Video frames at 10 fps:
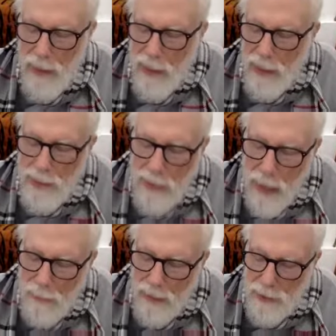As
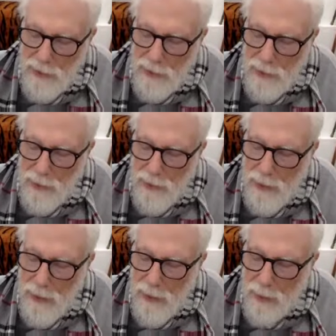Kabbalists,
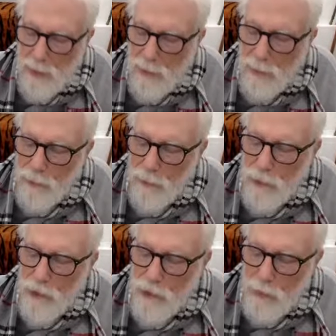we must
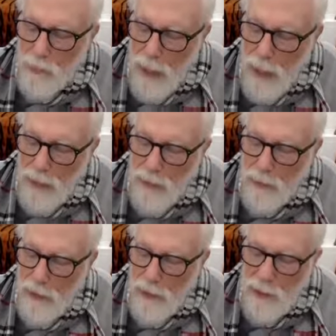first swallow
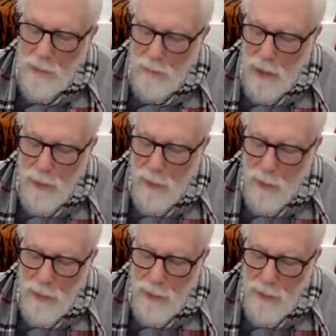these
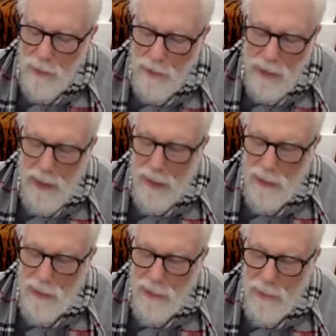primordial
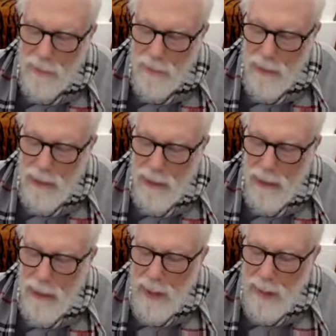seeds
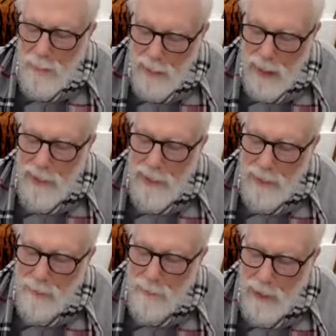and plant
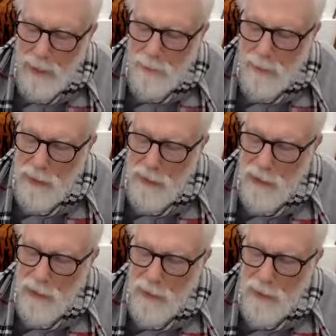them deep in the
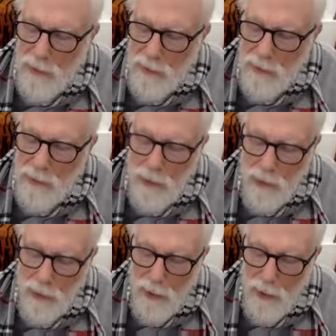center of the soul,